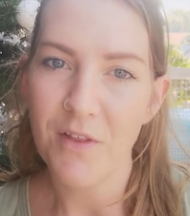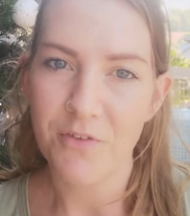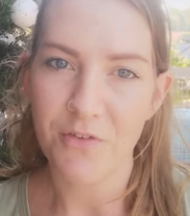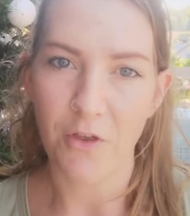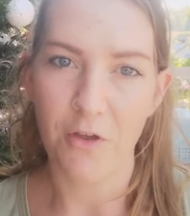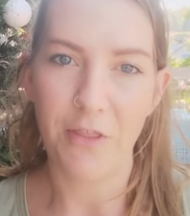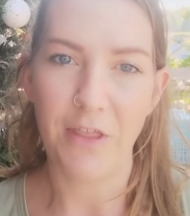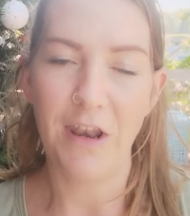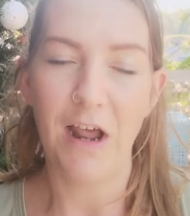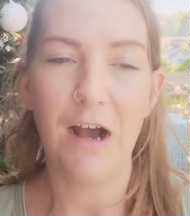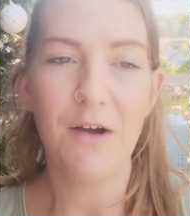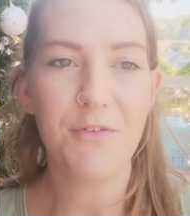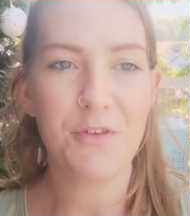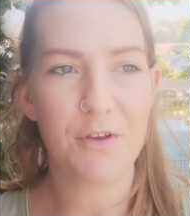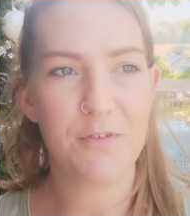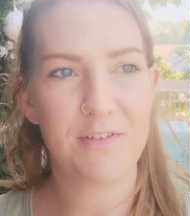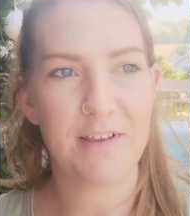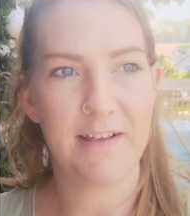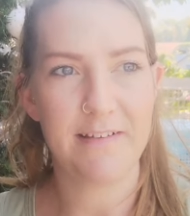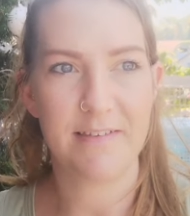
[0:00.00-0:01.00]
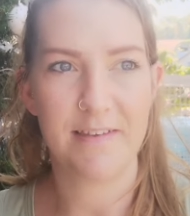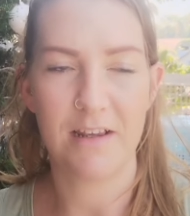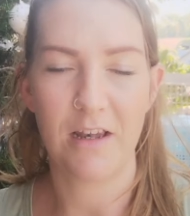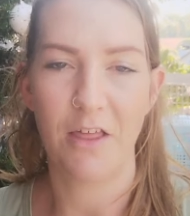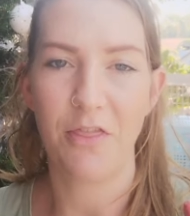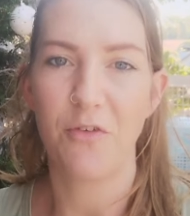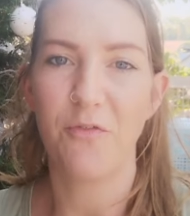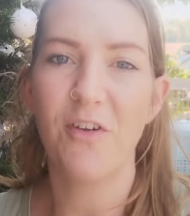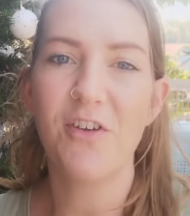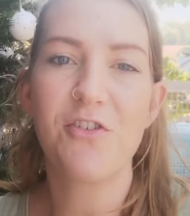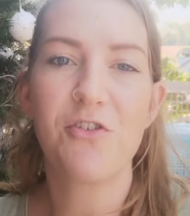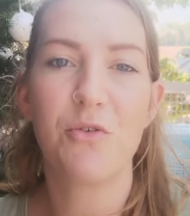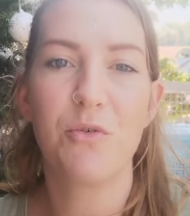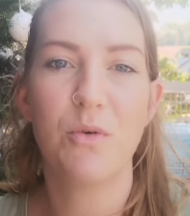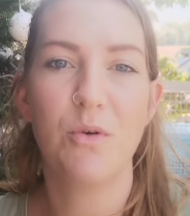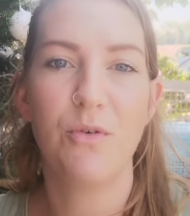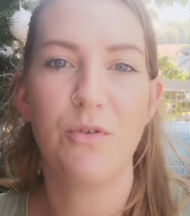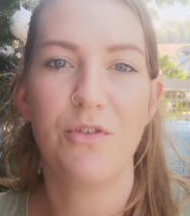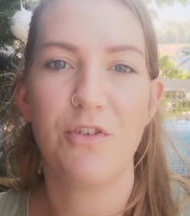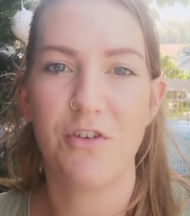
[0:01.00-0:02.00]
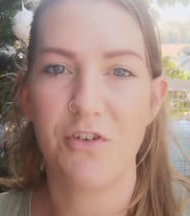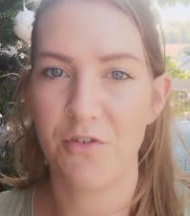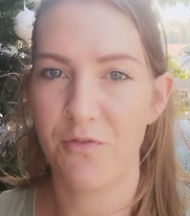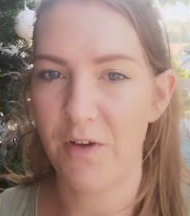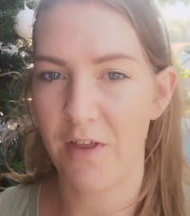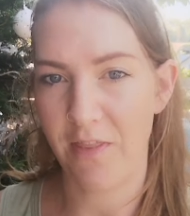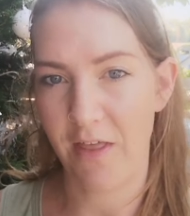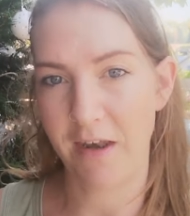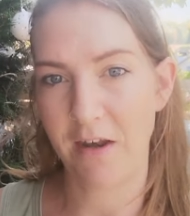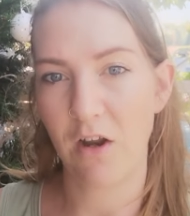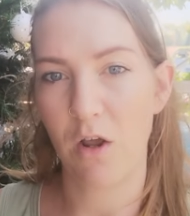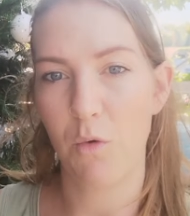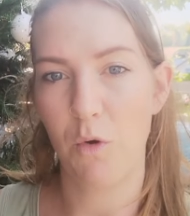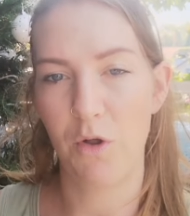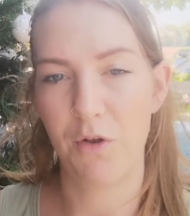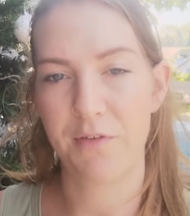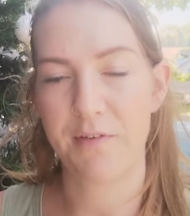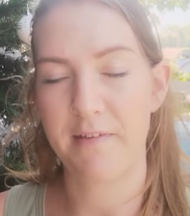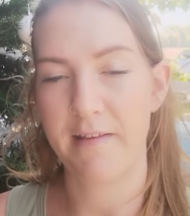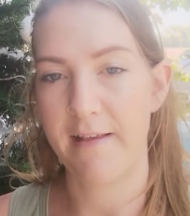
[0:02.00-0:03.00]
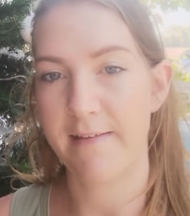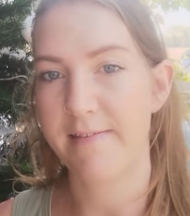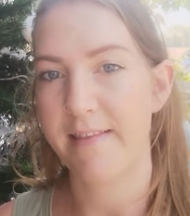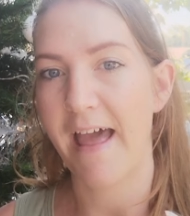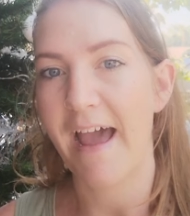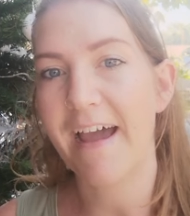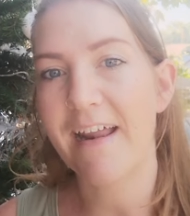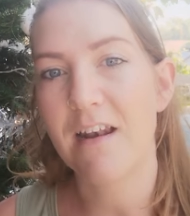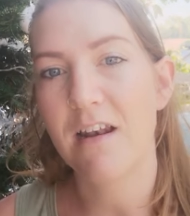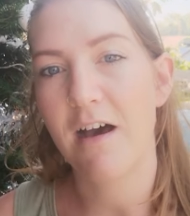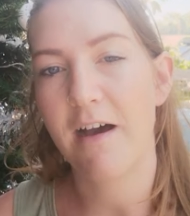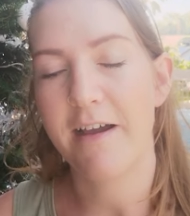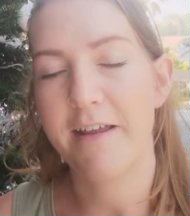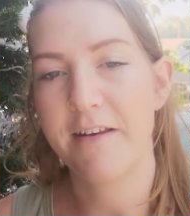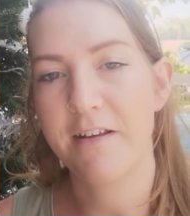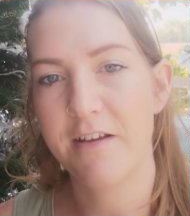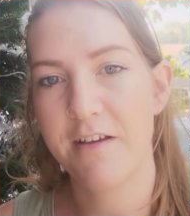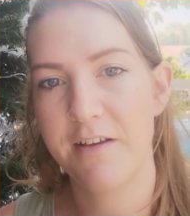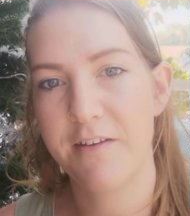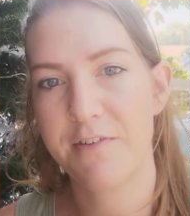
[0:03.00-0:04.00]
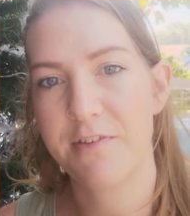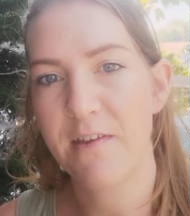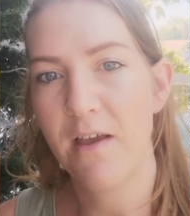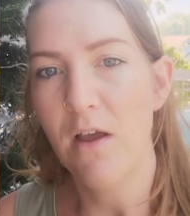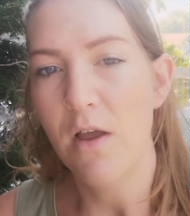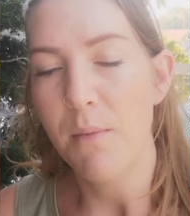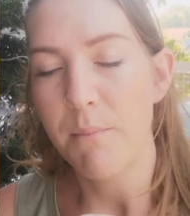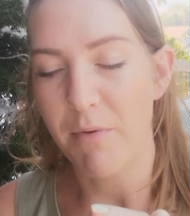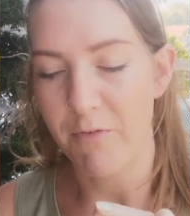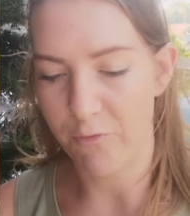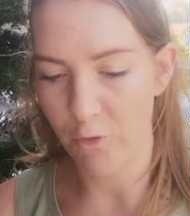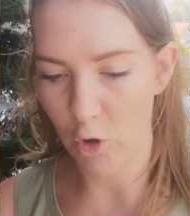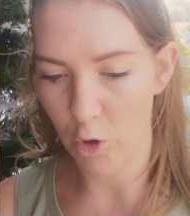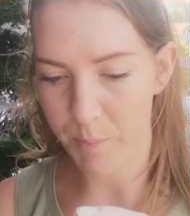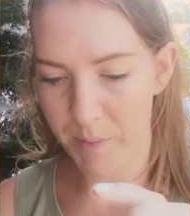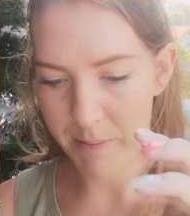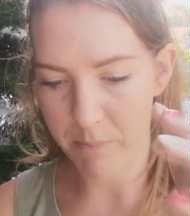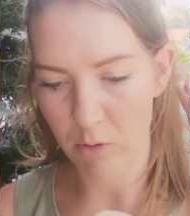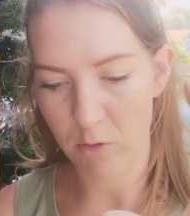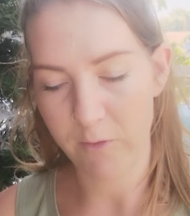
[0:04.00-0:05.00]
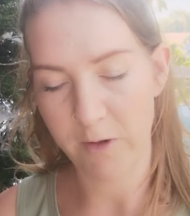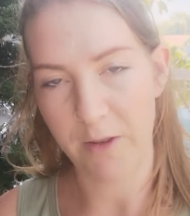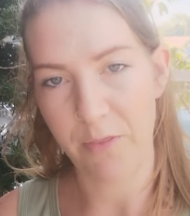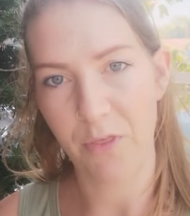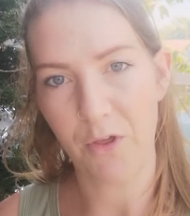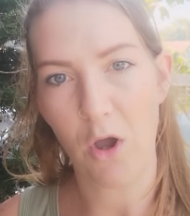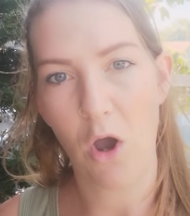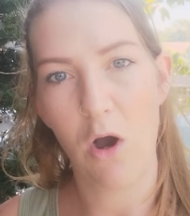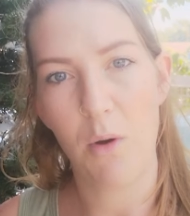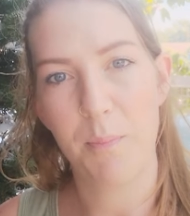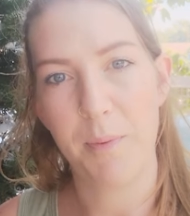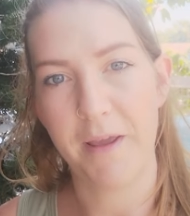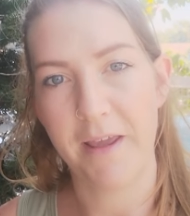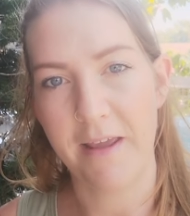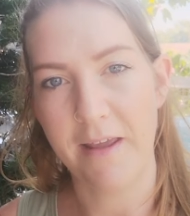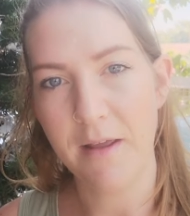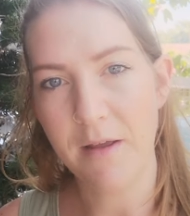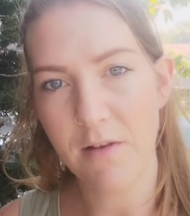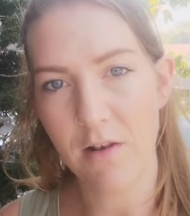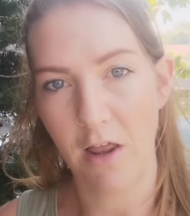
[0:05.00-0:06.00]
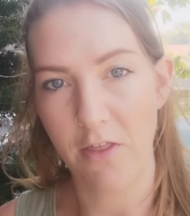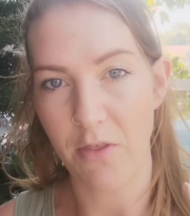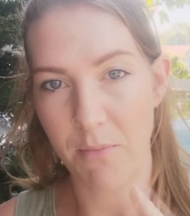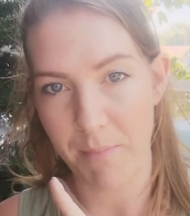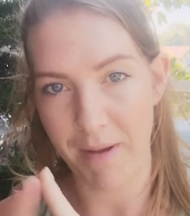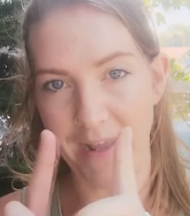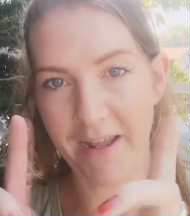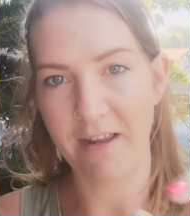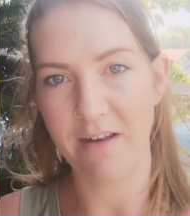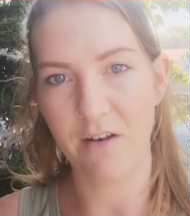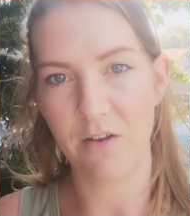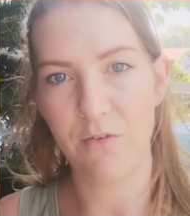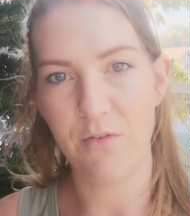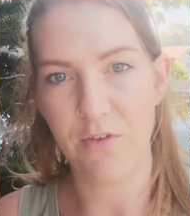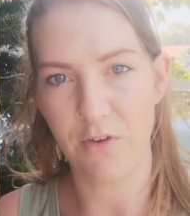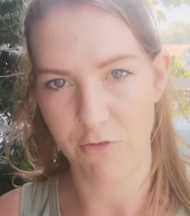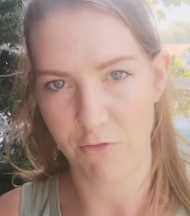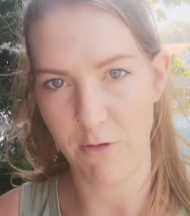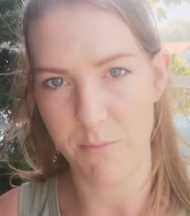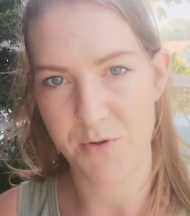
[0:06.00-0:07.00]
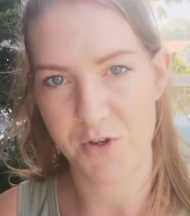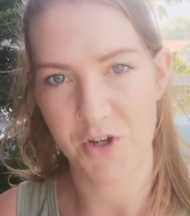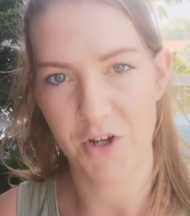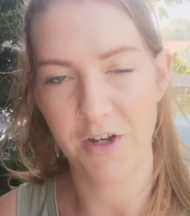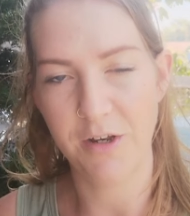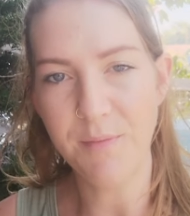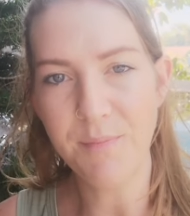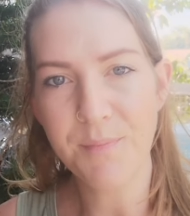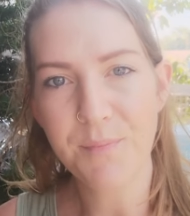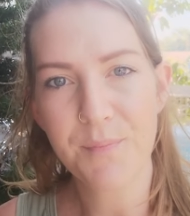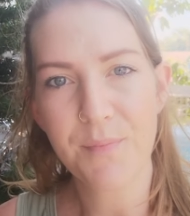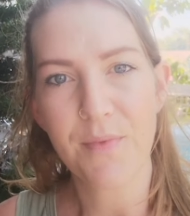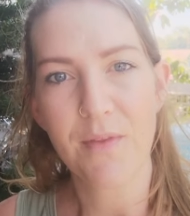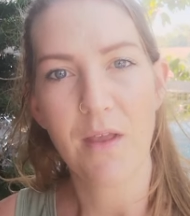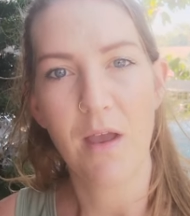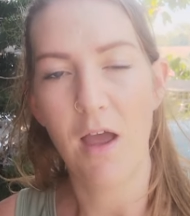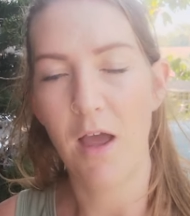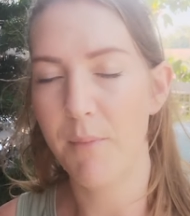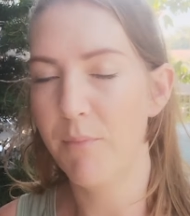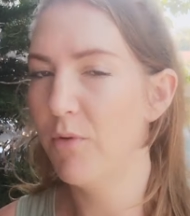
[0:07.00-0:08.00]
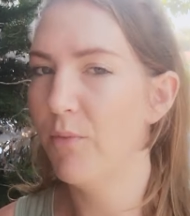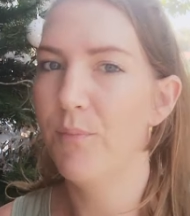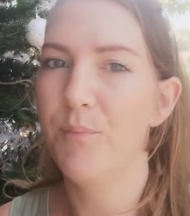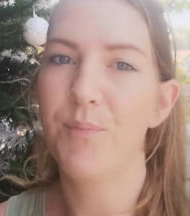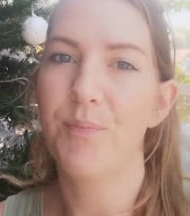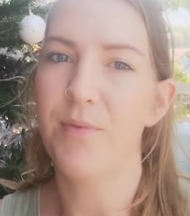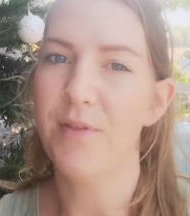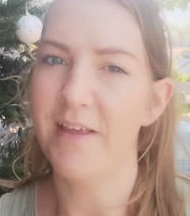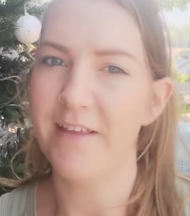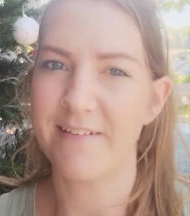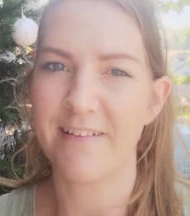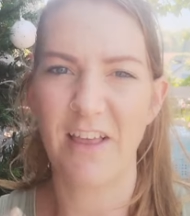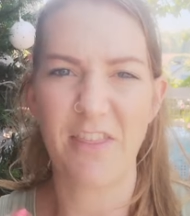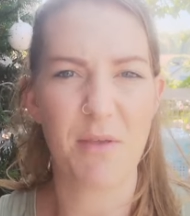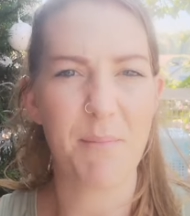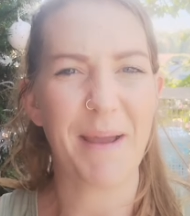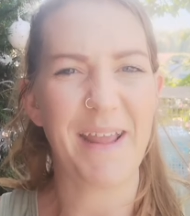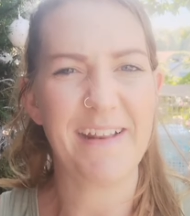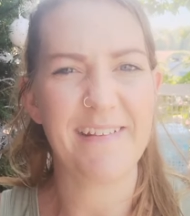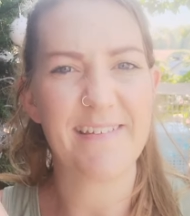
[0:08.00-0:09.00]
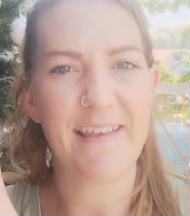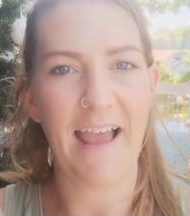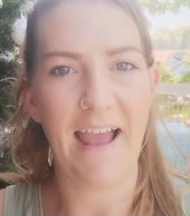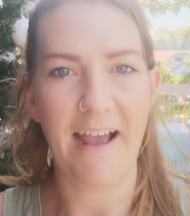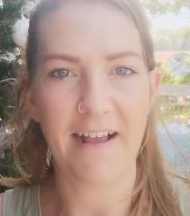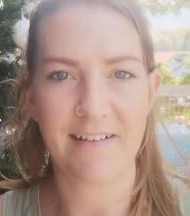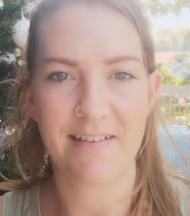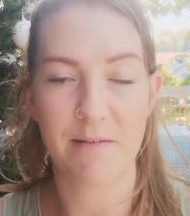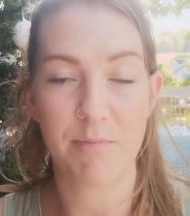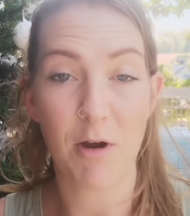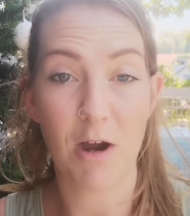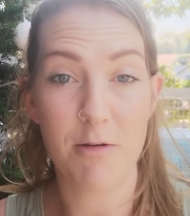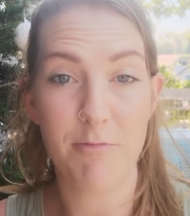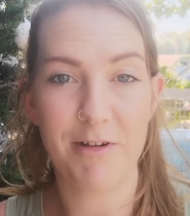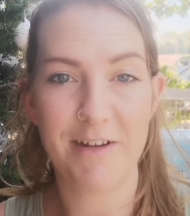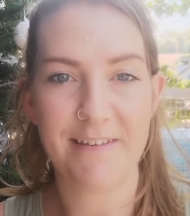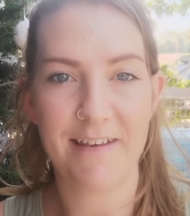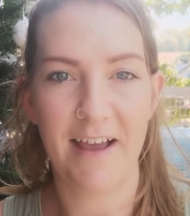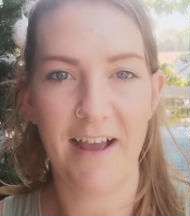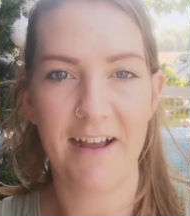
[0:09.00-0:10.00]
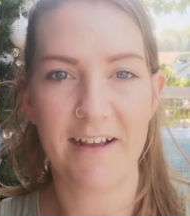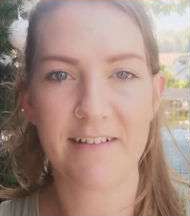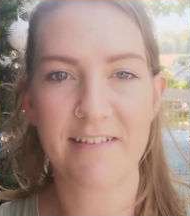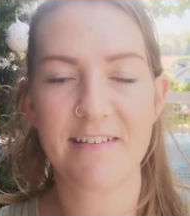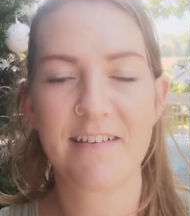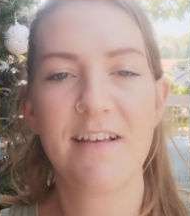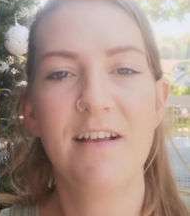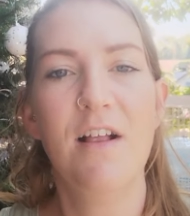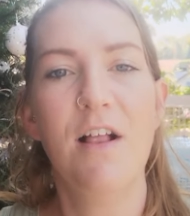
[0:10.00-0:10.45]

So then after you've tested like the visuals, you should then go on to test the headline, because before people read the copy, like the main description, it's like the main text, the primary text,